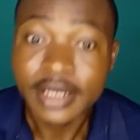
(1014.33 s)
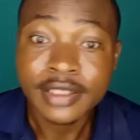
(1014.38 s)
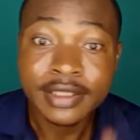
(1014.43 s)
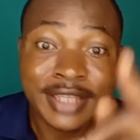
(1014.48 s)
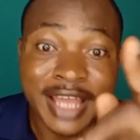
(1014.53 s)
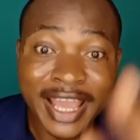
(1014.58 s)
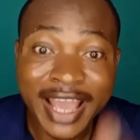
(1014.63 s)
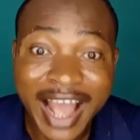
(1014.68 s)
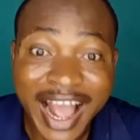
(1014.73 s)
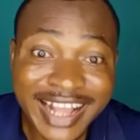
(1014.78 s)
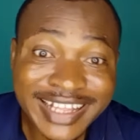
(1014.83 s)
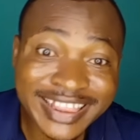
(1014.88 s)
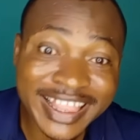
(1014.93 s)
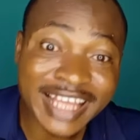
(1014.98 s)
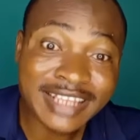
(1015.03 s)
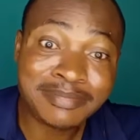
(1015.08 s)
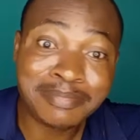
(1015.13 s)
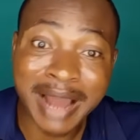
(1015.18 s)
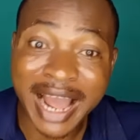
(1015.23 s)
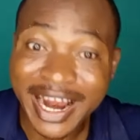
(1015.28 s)
They
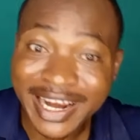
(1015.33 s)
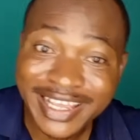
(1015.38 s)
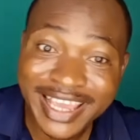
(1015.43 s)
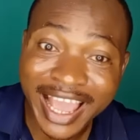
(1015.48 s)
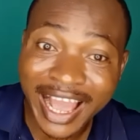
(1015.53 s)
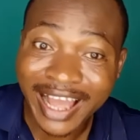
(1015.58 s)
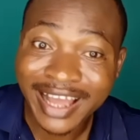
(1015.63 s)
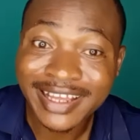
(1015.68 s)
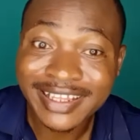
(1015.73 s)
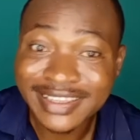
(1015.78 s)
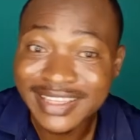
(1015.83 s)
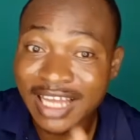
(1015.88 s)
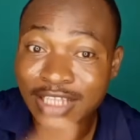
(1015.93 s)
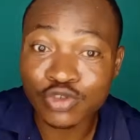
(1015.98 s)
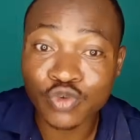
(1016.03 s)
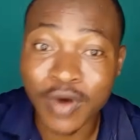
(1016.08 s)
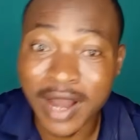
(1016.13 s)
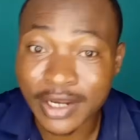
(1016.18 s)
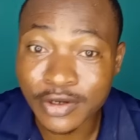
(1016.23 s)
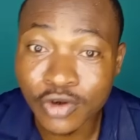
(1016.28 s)
acted Maria,
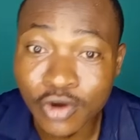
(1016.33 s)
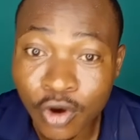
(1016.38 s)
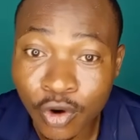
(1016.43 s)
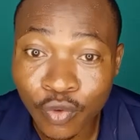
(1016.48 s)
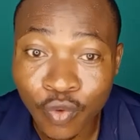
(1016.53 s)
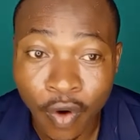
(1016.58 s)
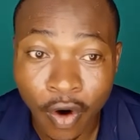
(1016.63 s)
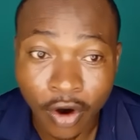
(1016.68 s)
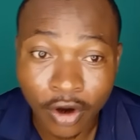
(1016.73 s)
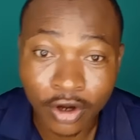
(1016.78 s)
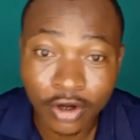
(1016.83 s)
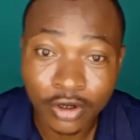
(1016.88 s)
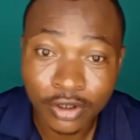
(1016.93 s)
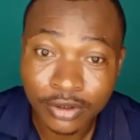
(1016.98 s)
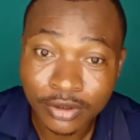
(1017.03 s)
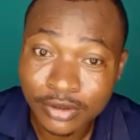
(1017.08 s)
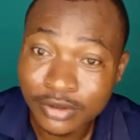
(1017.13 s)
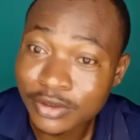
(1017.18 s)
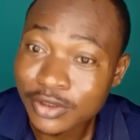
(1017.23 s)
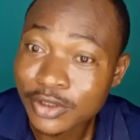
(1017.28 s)
that one no work.
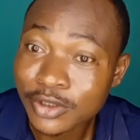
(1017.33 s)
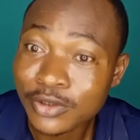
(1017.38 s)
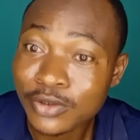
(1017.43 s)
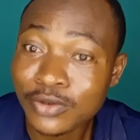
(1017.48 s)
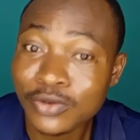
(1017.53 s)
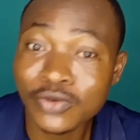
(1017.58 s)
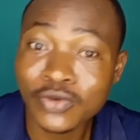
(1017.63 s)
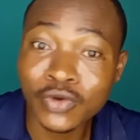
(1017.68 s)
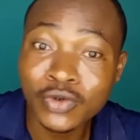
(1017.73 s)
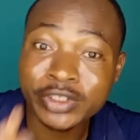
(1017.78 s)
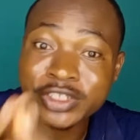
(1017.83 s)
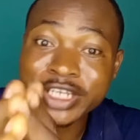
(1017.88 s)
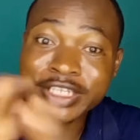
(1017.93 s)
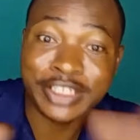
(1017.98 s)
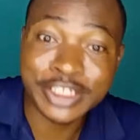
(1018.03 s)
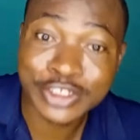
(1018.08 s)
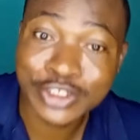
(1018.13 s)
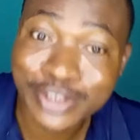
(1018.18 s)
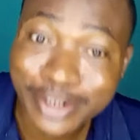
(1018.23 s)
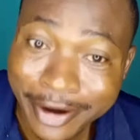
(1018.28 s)
Uche
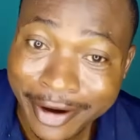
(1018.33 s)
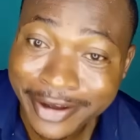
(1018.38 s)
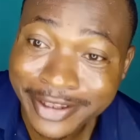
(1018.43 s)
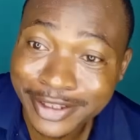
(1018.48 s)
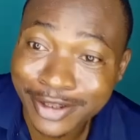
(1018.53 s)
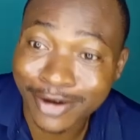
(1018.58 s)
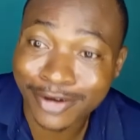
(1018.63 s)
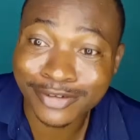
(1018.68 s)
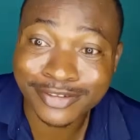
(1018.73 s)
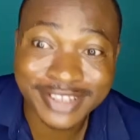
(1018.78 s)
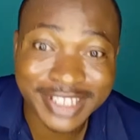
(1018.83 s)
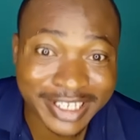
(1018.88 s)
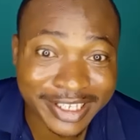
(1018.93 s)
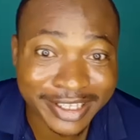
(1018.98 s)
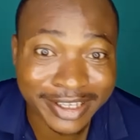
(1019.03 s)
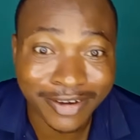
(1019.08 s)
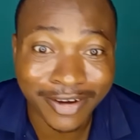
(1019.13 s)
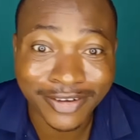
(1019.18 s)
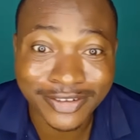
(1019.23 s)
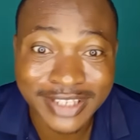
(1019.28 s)
destroyed all
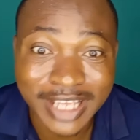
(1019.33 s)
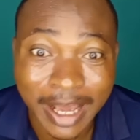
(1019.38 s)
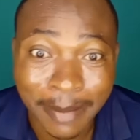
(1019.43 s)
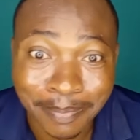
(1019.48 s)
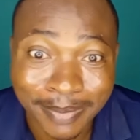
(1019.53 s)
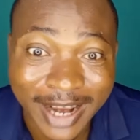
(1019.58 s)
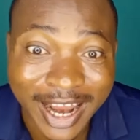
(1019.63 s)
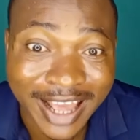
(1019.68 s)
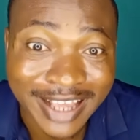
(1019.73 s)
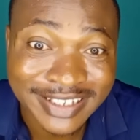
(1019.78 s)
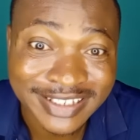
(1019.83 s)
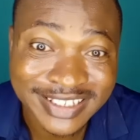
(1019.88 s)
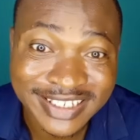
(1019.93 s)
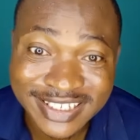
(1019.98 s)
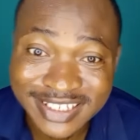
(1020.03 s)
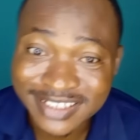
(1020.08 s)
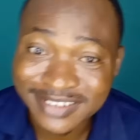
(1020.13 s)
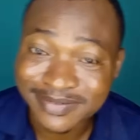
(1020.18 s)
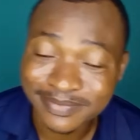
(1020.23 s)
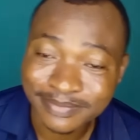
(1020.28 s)
their
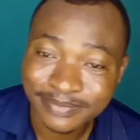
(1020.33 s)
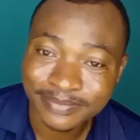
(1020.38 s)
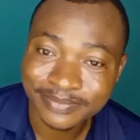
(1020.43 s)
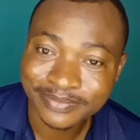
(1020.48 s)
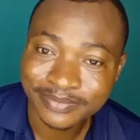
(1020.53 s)
plans